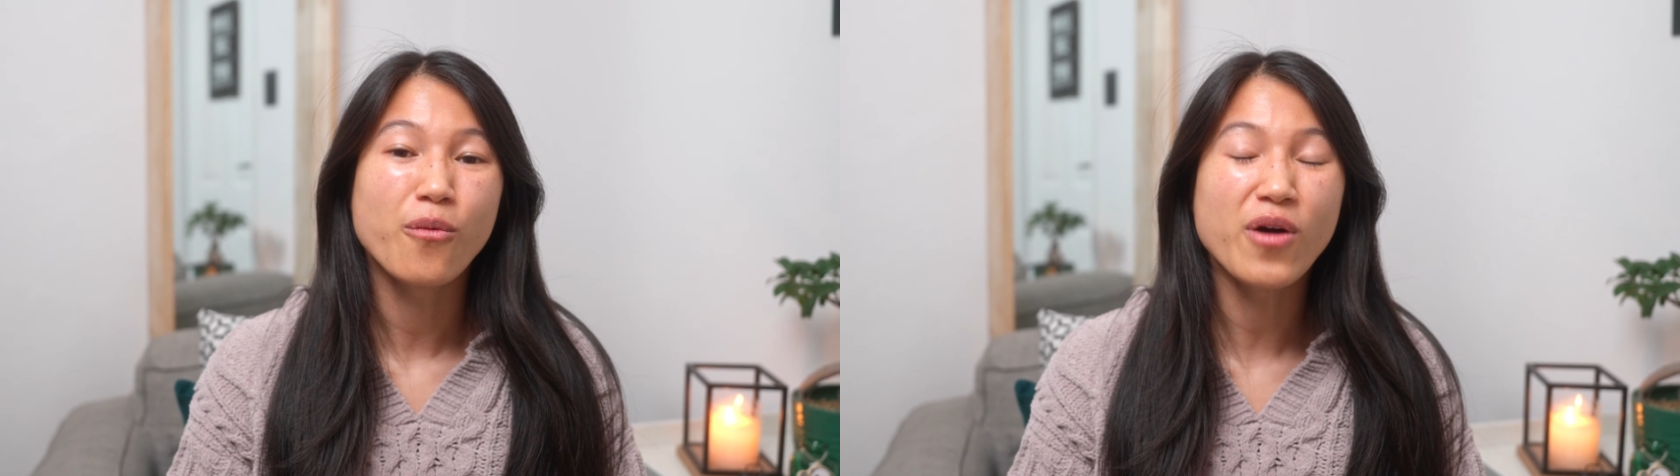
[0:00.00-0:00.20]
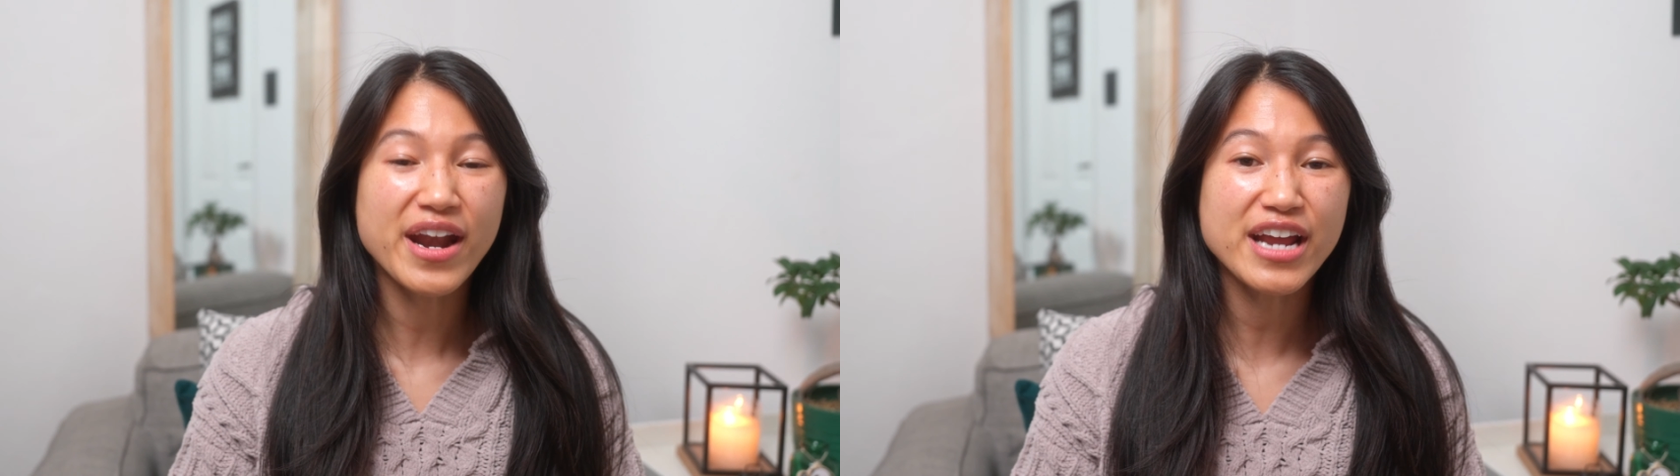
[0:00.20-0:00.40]

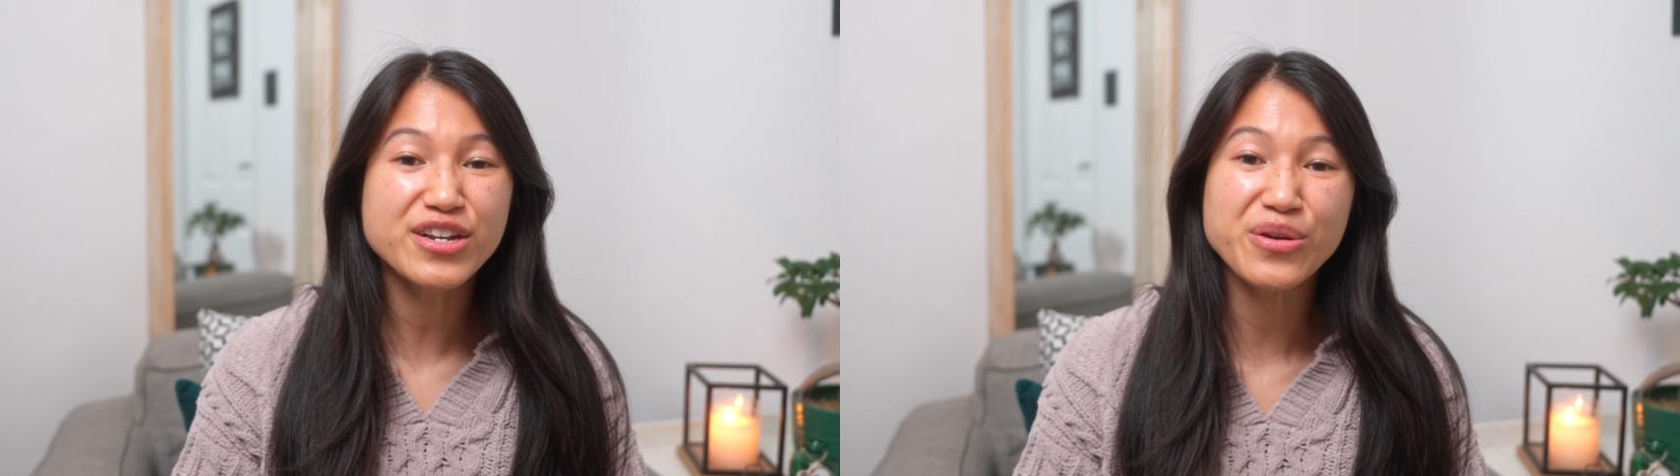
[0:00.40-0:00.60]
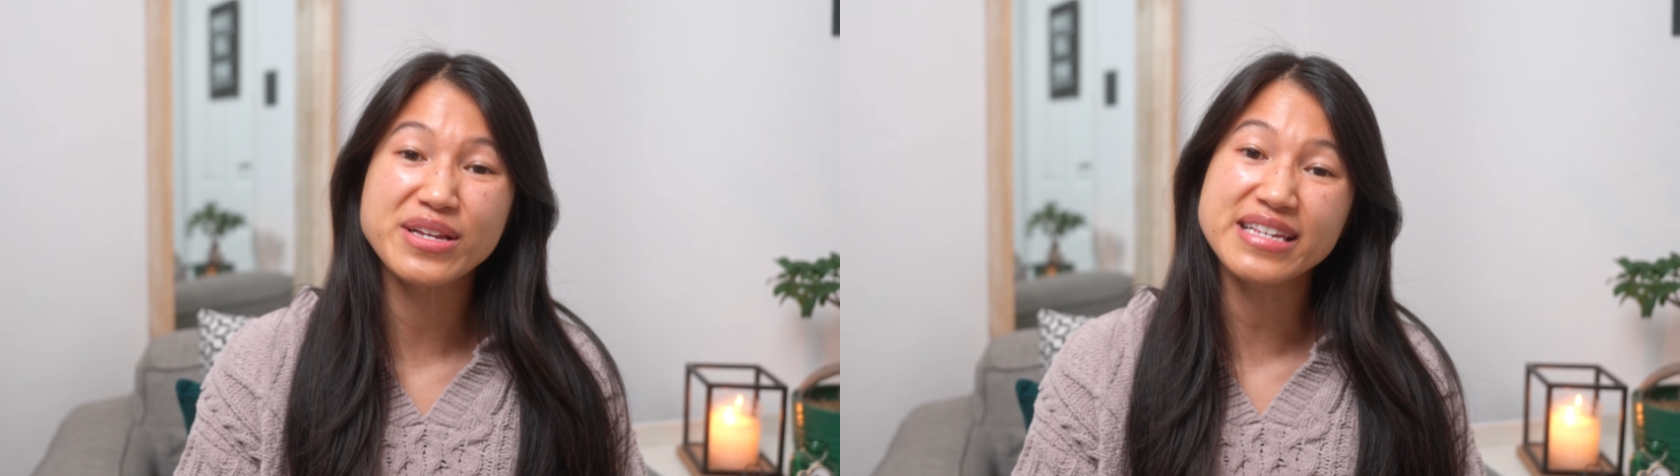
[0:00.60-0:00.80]
What I
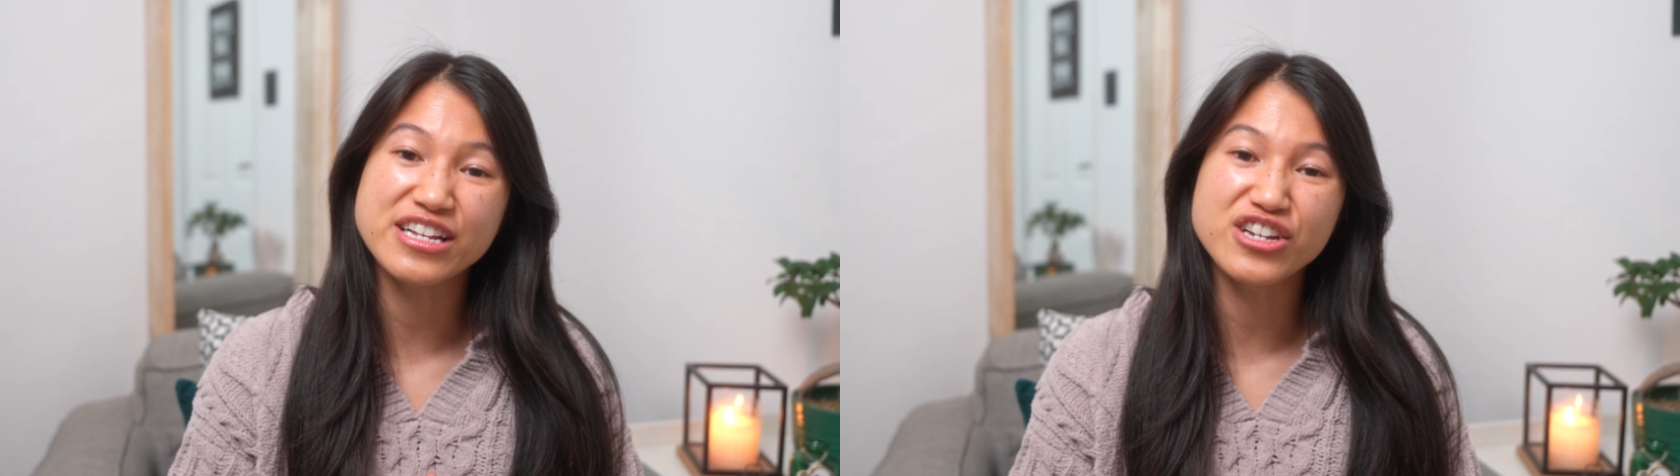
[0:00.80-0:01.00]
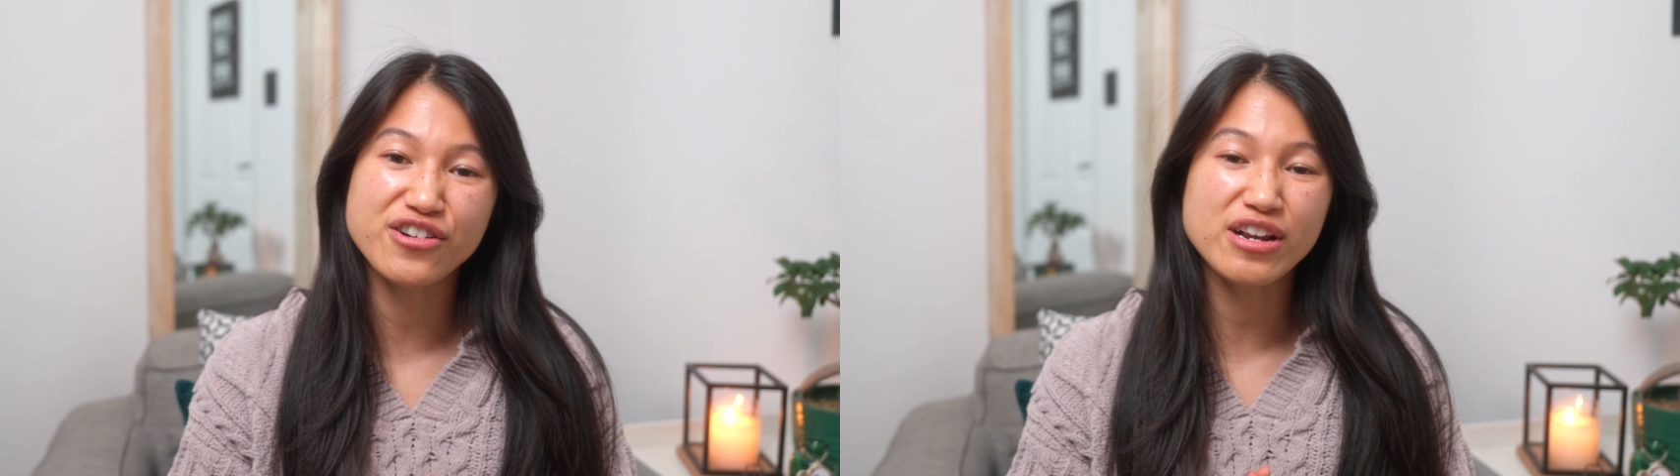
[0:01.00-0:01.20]
do is I
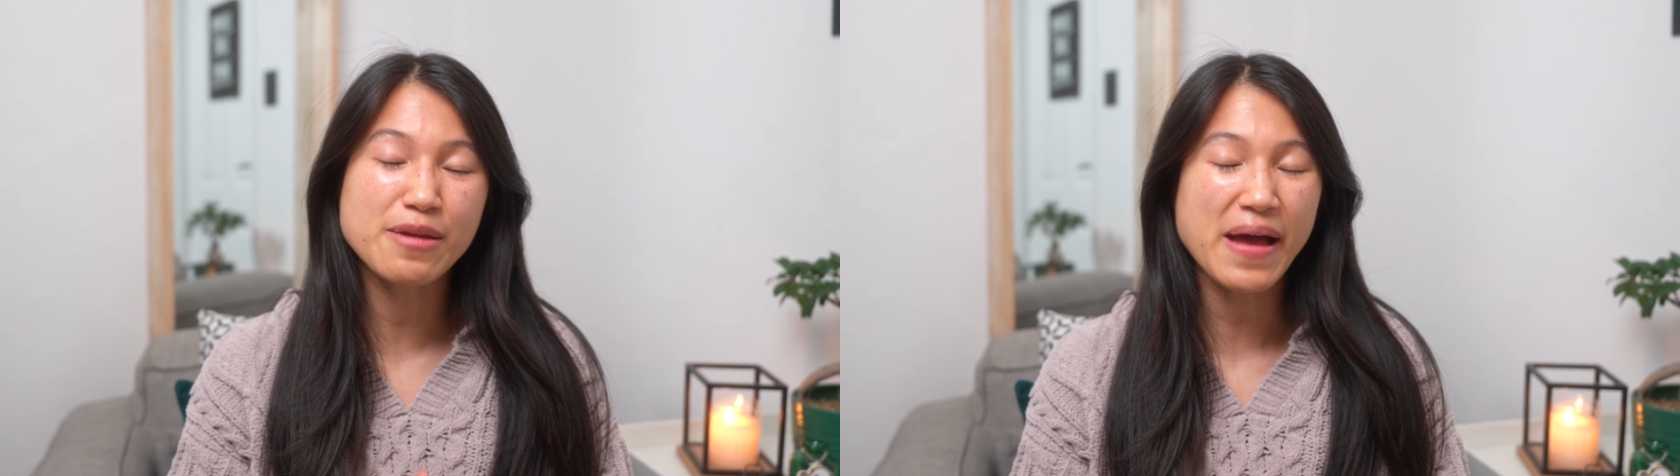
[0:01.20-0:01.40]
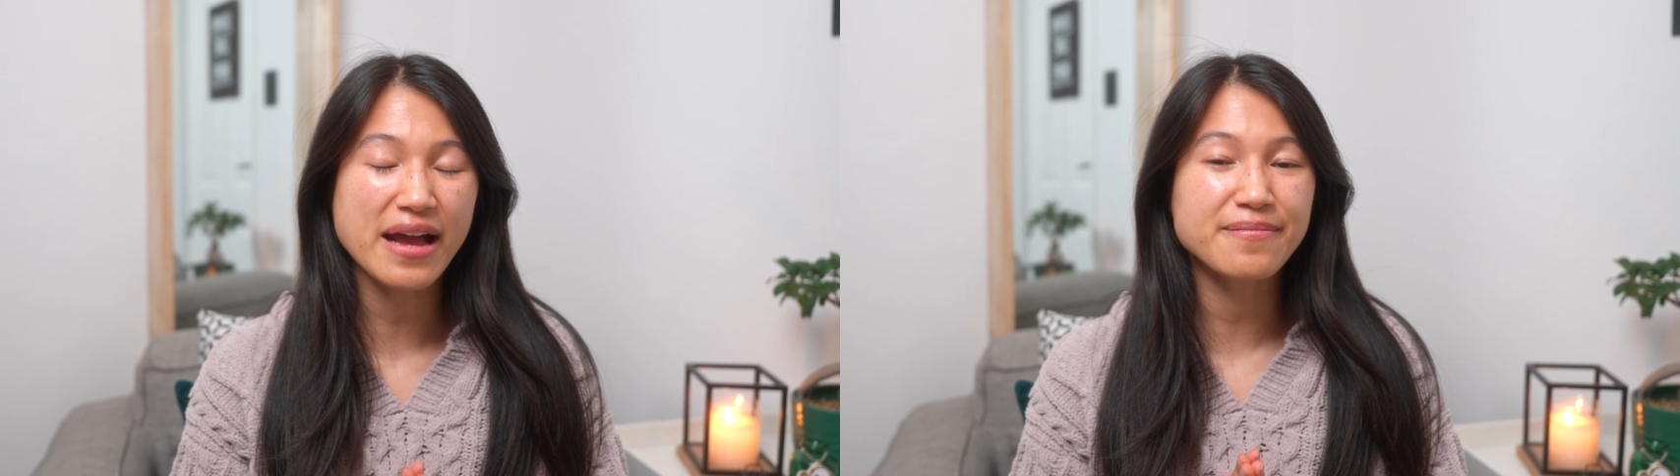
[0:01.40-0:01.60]
generally
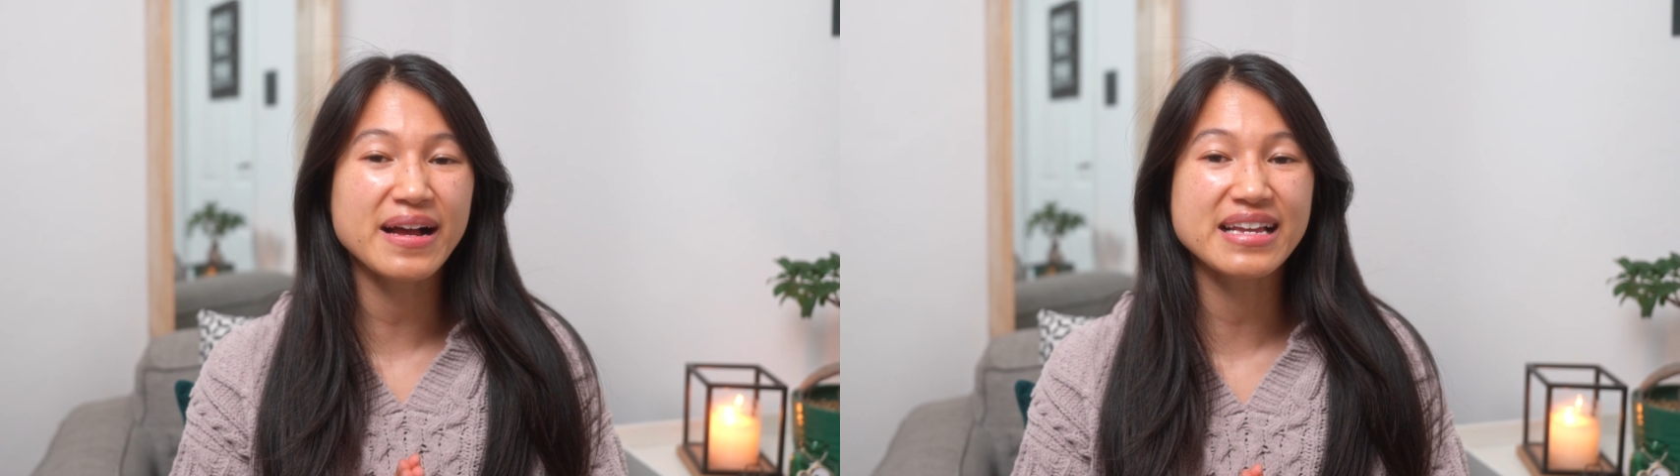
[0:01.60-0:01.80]
pack my